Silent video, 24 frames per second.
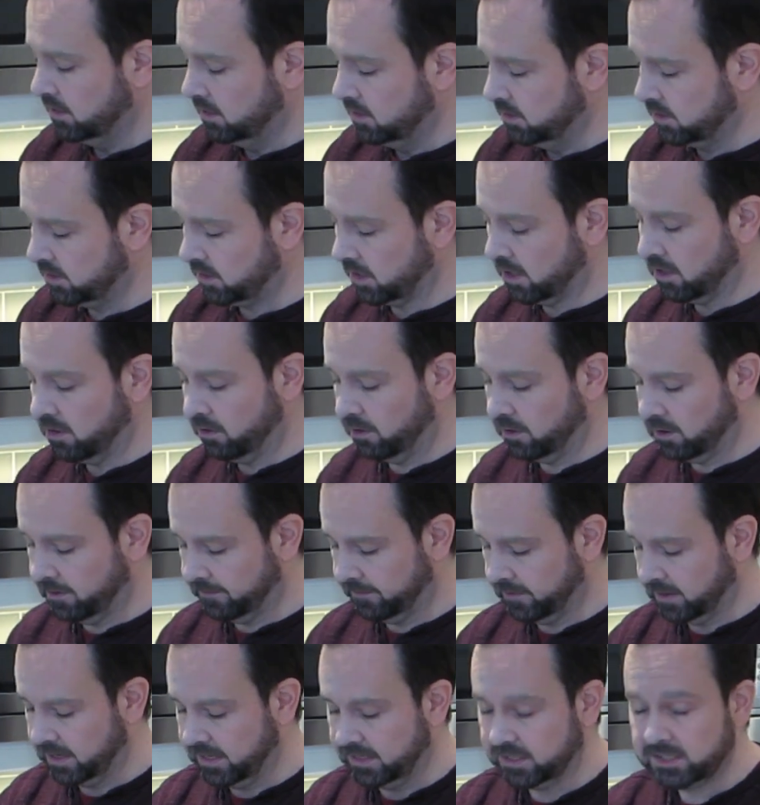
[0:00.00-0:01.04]
So
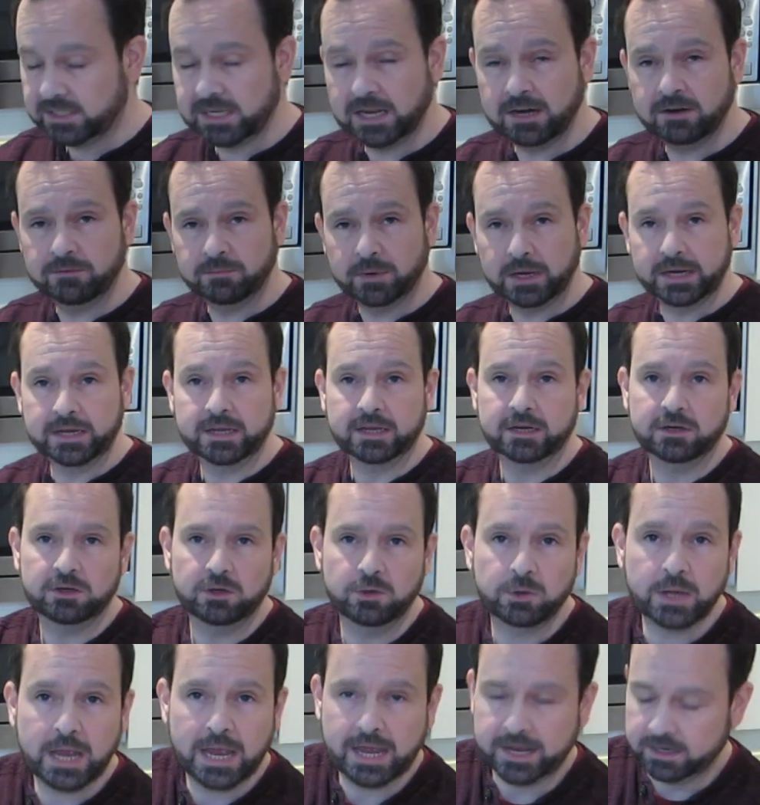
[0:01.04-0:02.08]
instead of making,
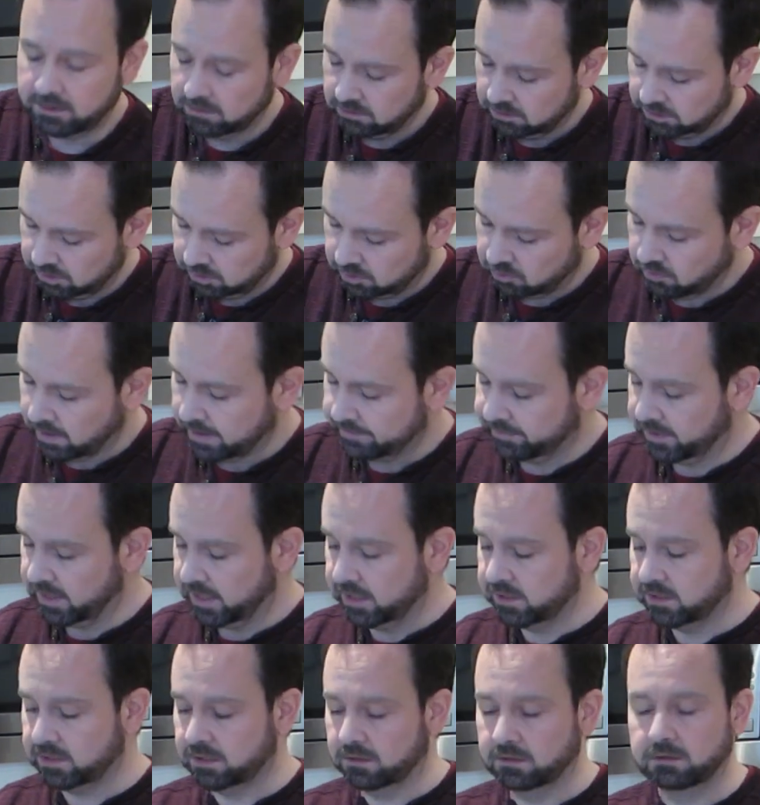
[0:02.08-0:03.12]
you can just grab
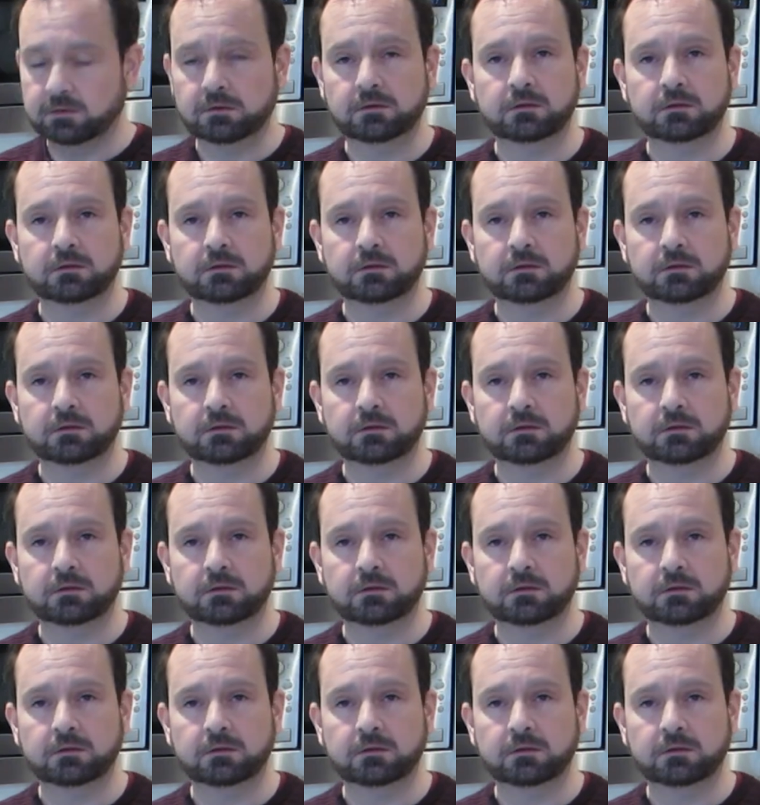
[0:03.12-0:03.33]
this,